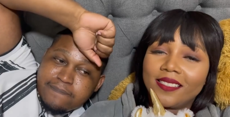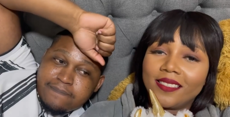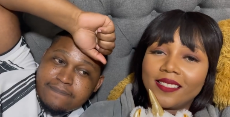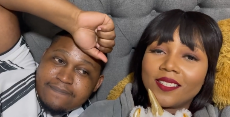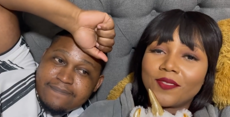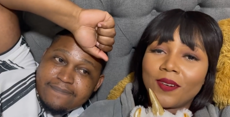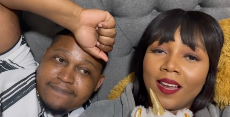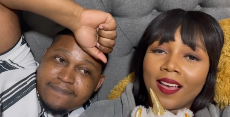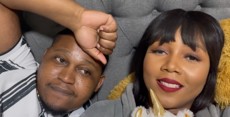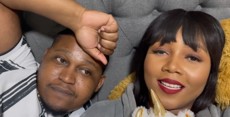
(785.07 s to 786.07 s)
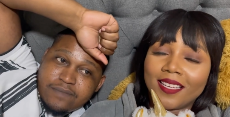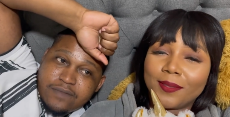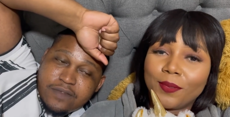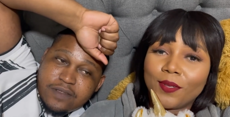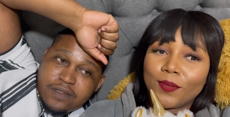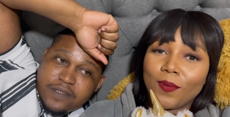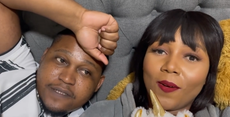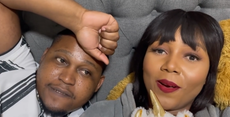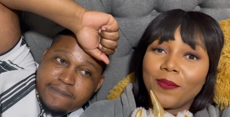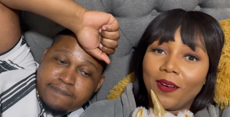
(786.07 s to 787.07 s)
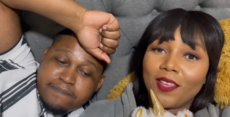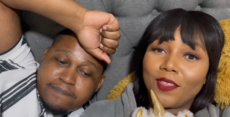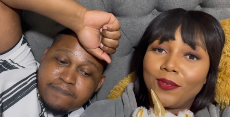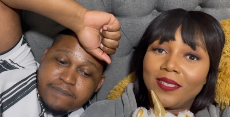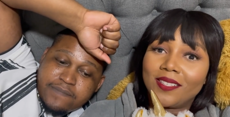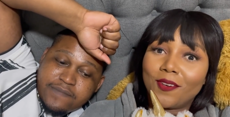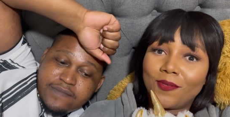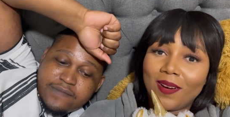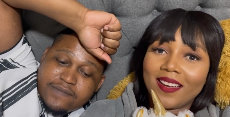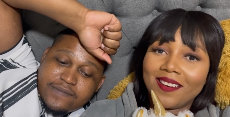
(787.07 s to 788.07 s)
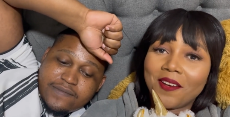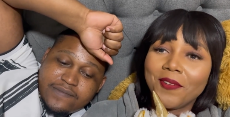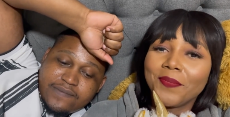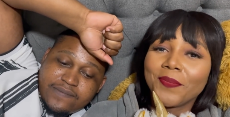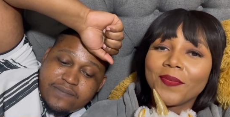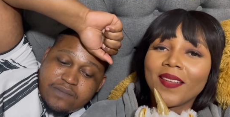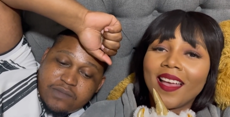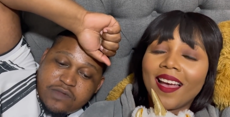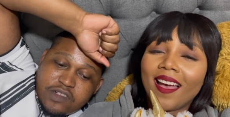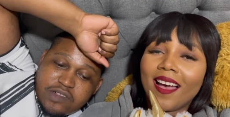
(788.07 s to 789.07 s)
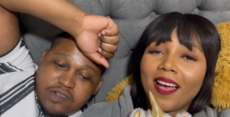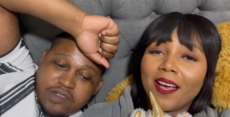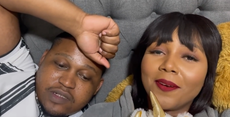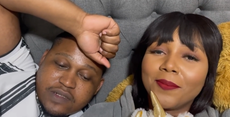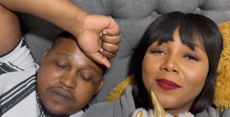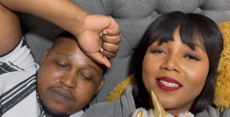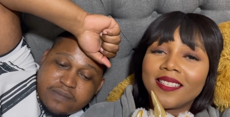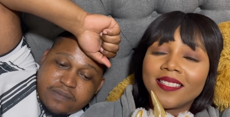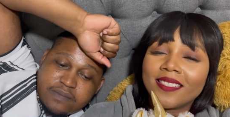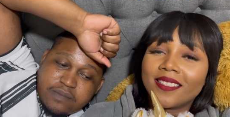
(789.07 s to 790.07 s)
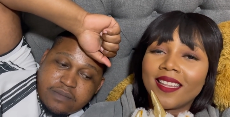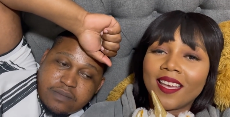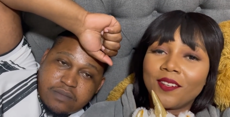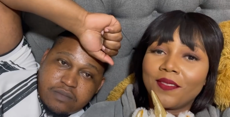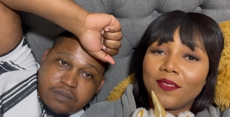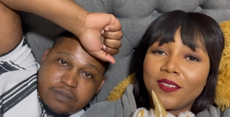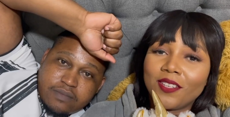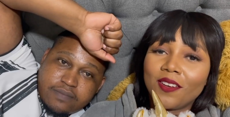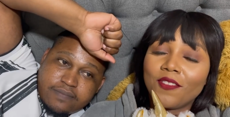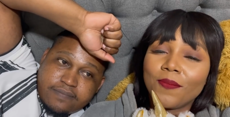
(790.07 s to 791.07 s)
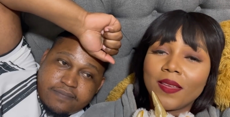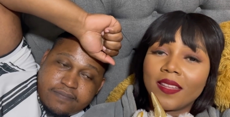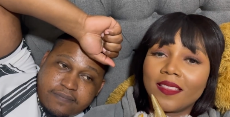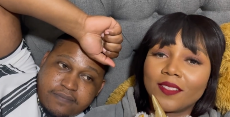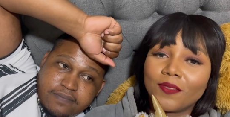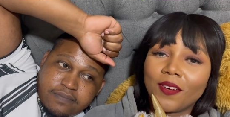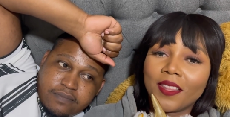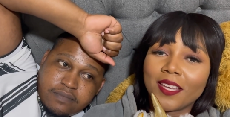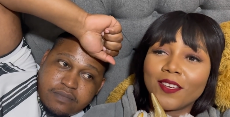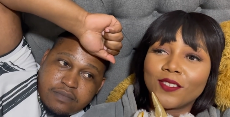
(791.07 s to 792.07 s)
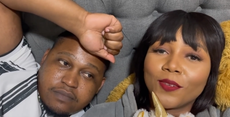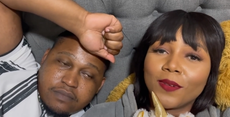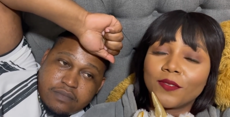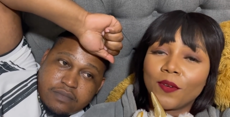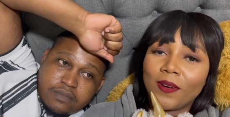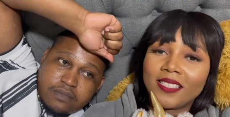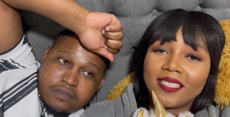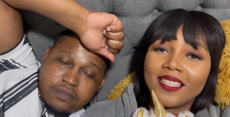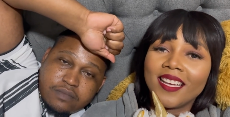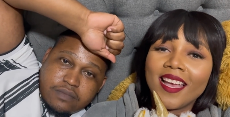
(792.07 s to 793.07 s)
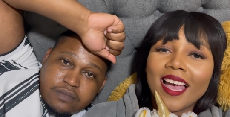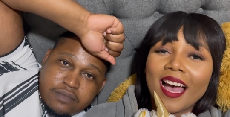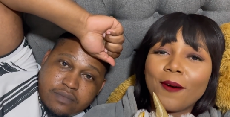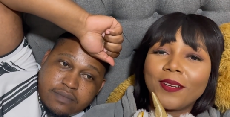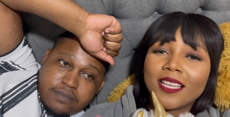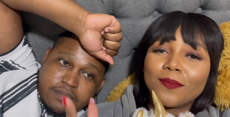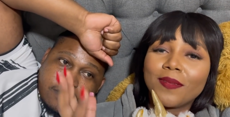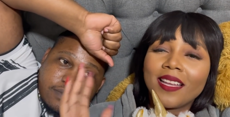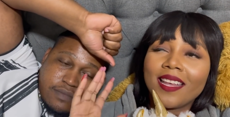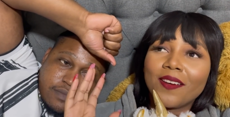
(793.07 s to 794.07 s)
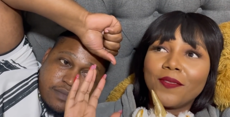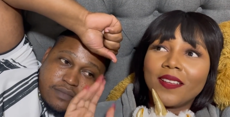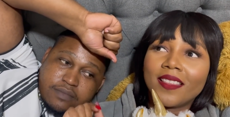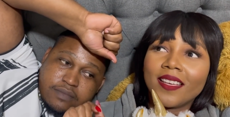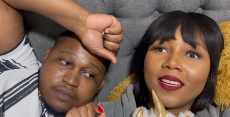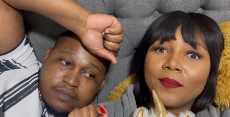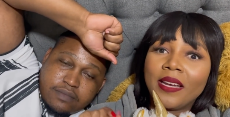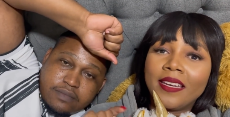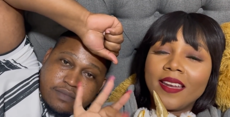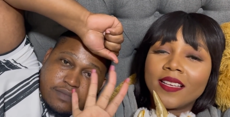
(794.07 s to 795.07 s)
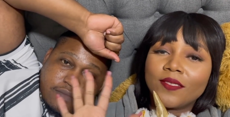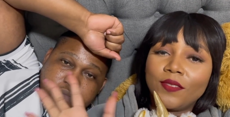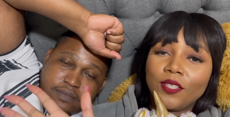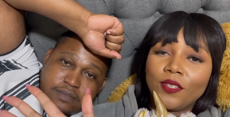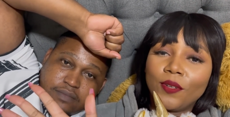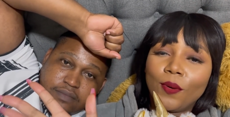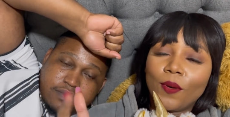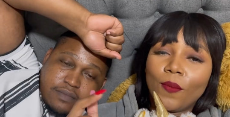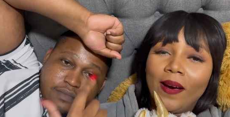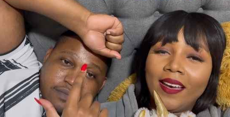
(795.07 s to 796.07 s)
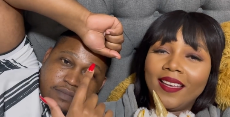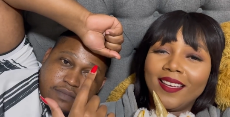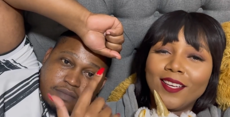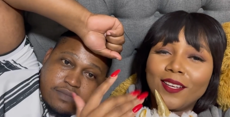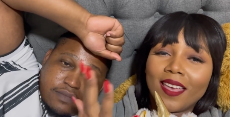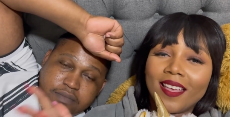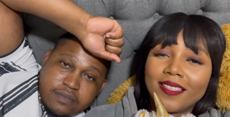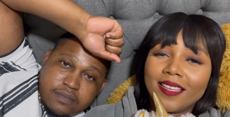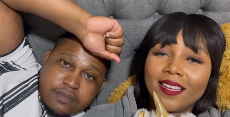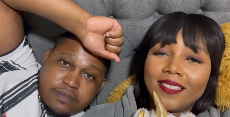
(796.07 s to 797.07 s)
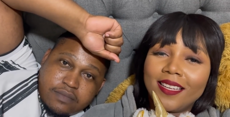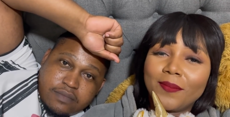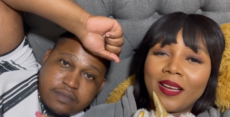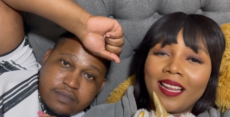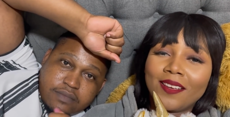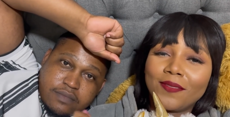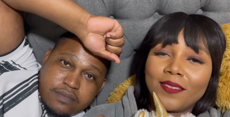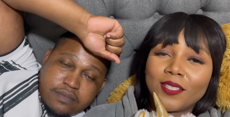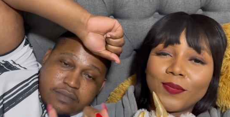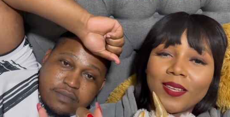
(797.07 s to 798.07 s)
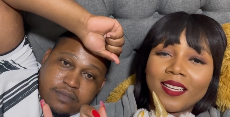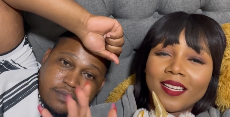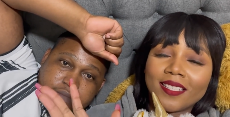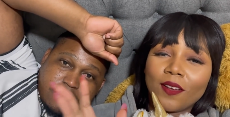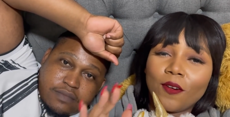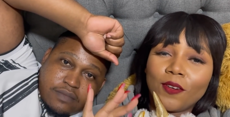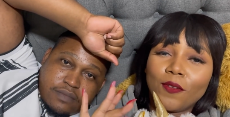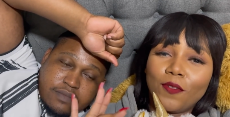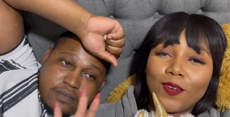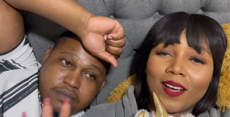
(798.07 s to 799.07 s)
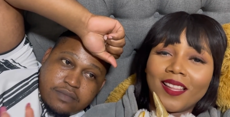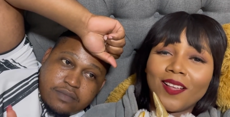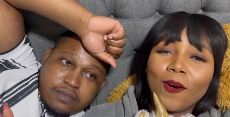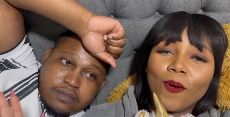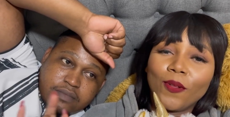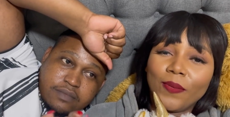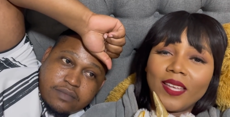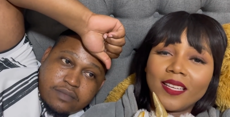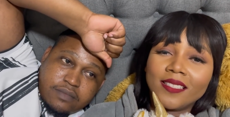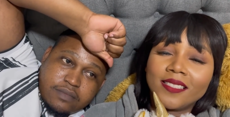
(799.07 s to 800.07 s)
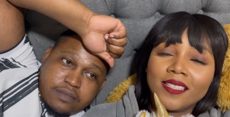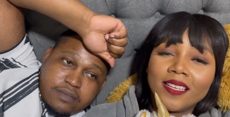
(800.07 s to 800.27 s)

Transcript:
Speaker 1: just relax, guys, because well, I'm going through it right now. Um, this is the end of the video. If you made it this far, thank you so much for watching. I will explain everything in my next video. Why cancer a day in my life this weekend. Kisa Khono vlogger the whole weekend.